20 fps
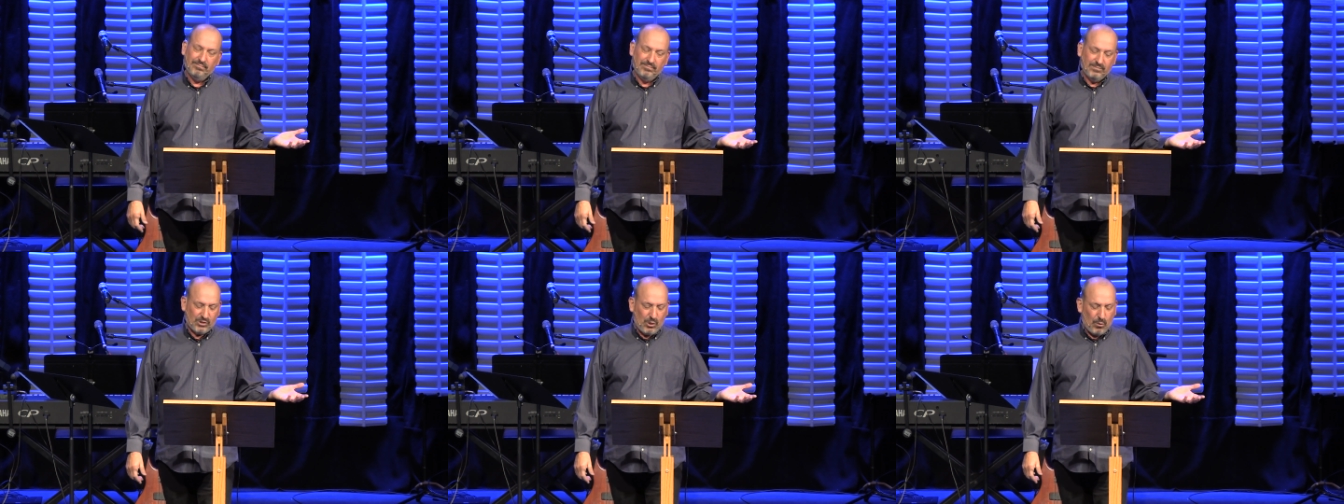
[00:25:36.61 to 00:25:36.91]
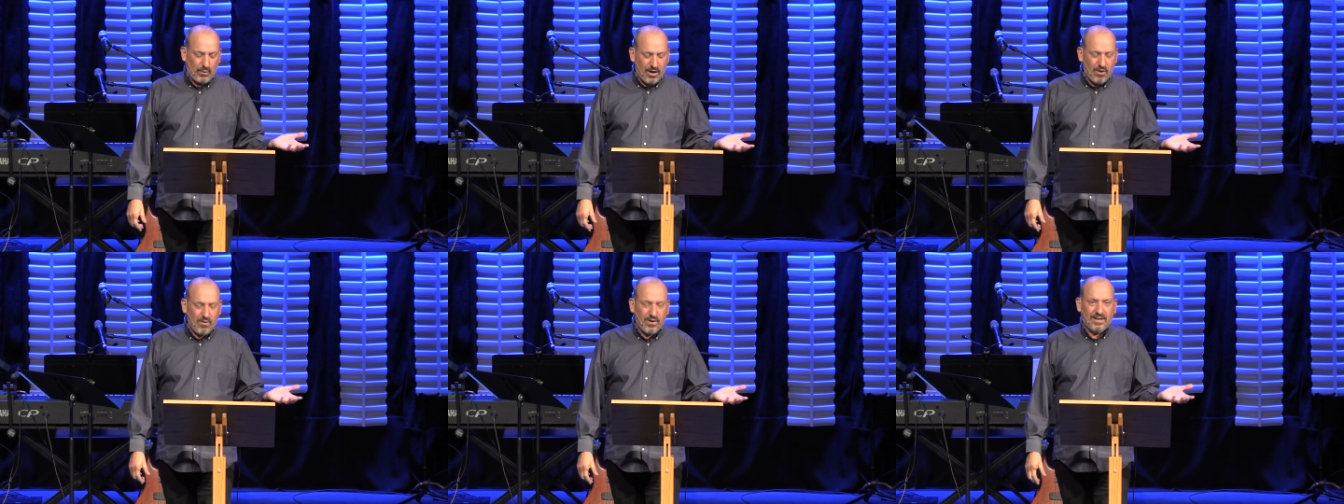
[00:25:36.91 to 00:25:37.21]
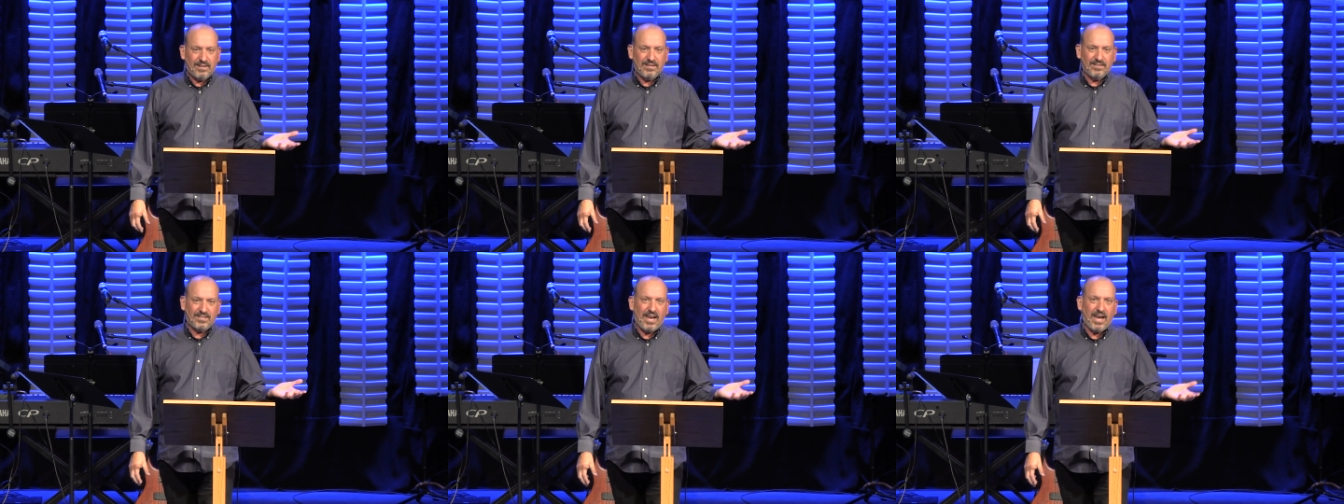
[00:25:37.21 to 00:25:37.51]
So we don't
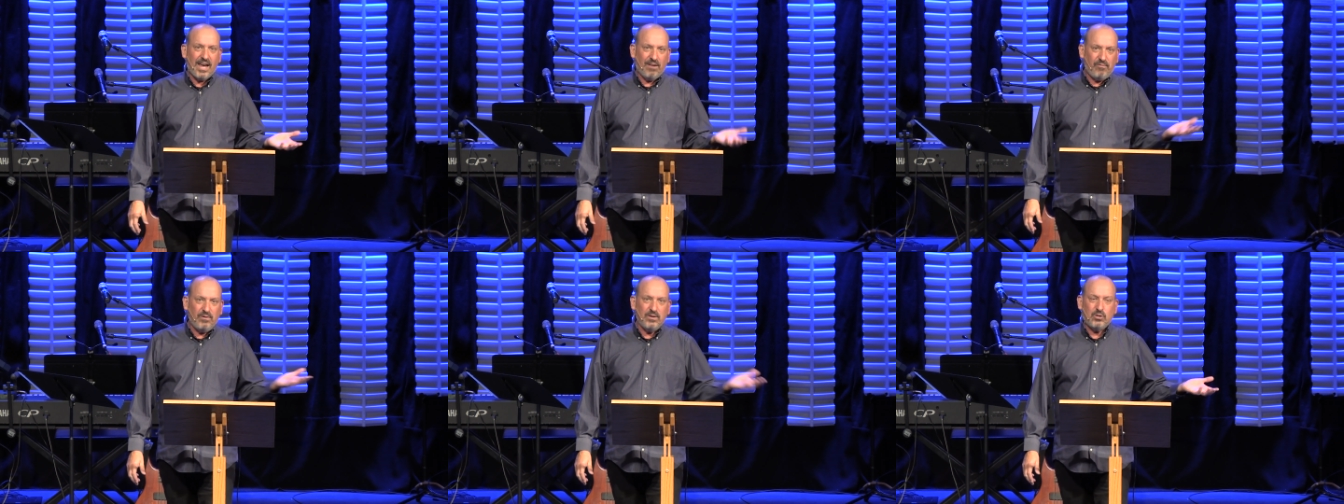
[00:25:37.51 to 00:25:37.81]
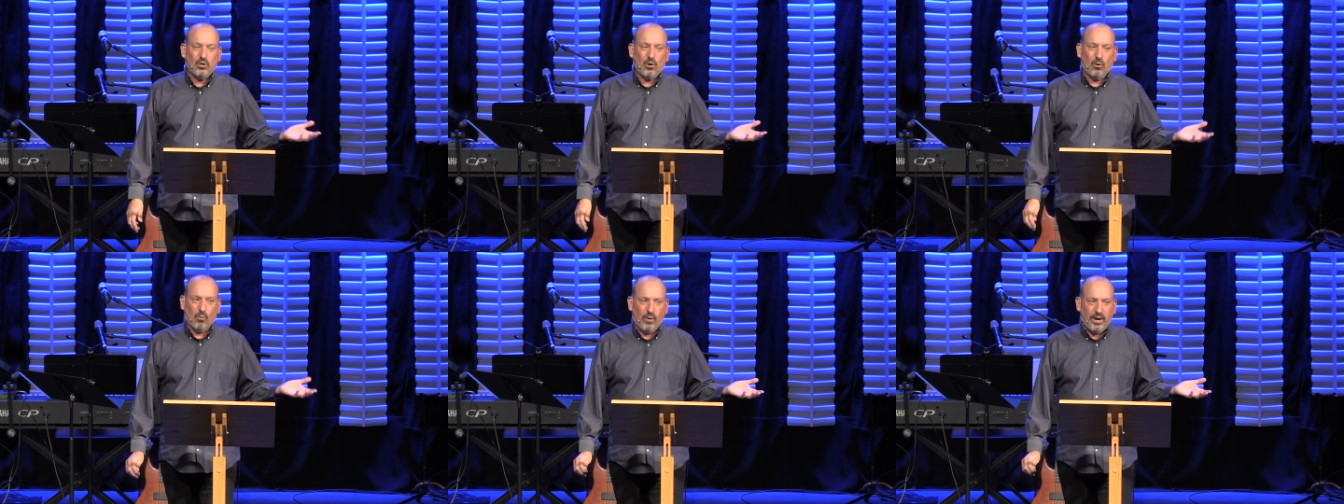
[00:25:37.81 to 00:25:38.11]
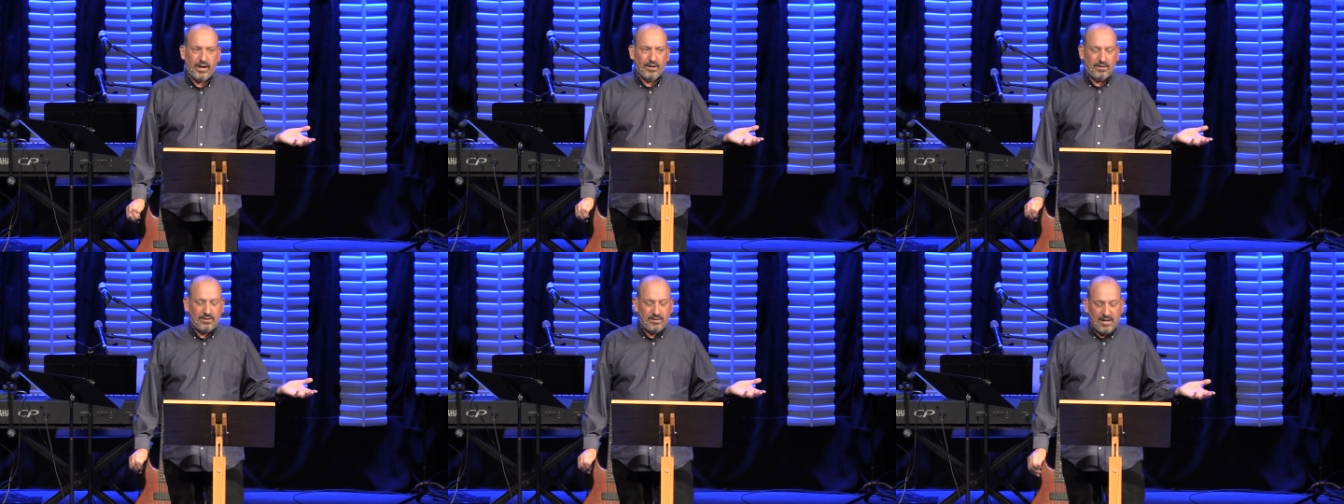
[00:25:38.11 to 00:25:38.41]
need to say if it's your
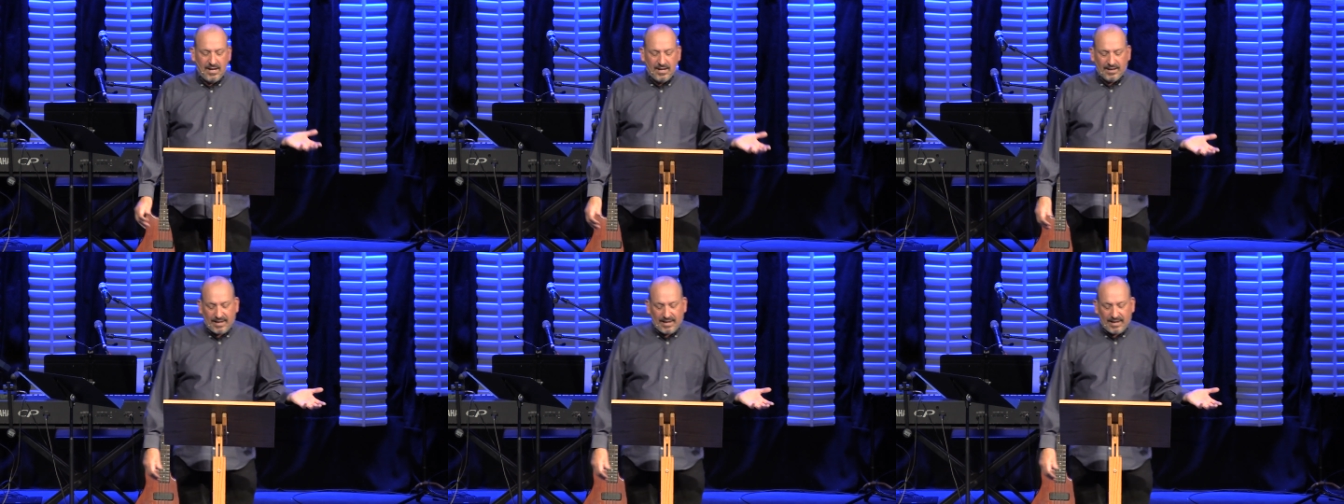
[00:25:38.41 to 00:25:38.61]
will.